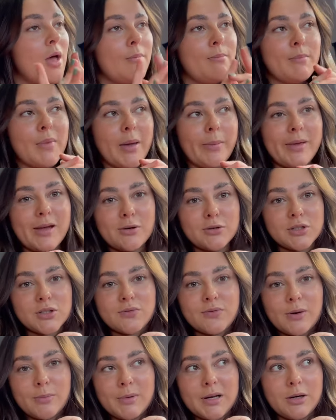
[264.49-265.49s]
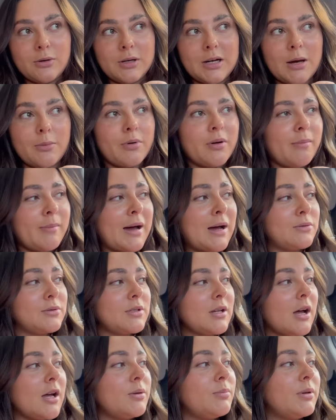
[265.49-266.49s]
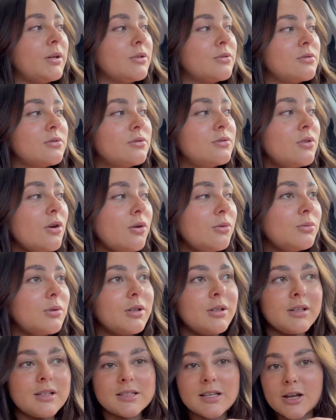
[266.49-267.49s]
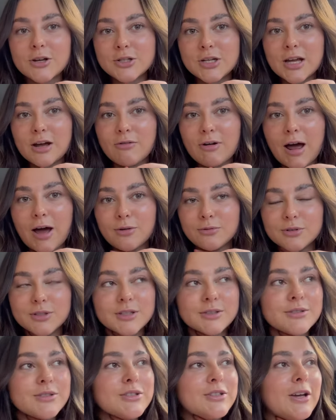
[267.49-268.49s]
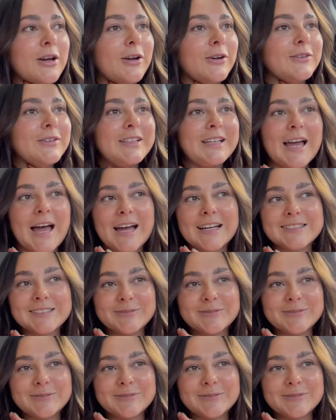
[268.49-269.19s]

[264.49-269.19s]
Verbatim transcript: maybe I'll just film a little clip when I'm outside because no one is actually around. So yeah.